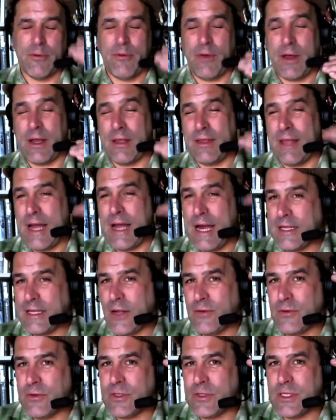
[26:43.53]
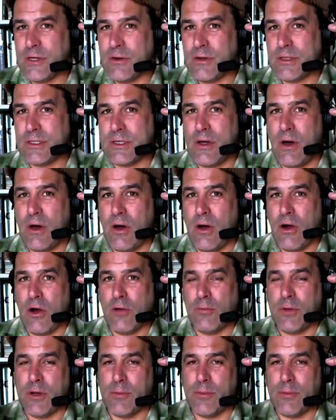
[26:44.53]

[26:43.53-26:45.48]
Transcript: but it was like a 900 series card,